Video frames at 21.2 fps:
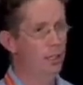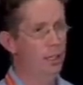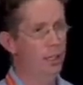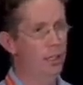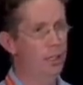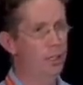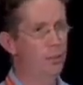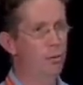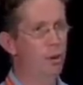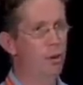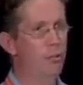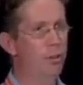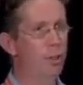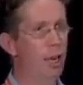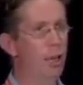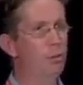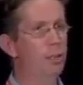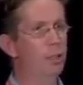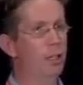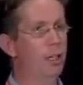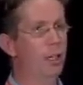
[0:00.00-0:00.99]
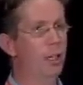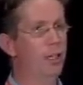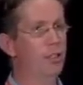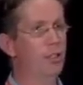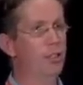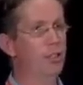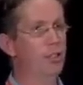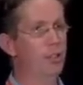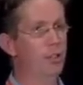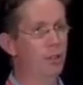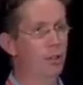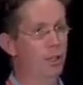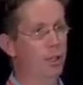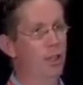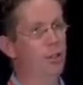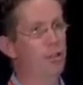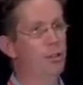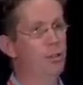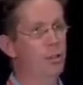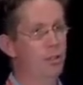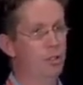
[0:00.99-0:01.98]
into every application so that it
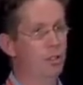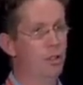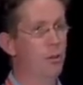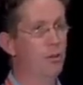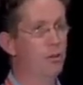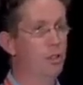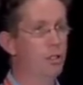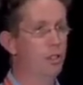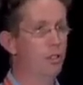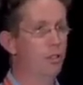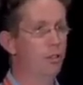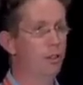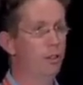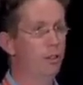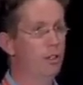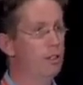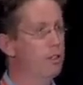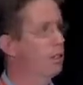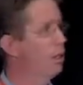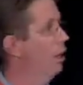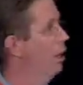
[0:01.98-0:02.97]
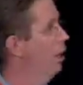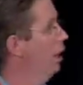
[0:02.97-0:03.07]
issues its own certificates.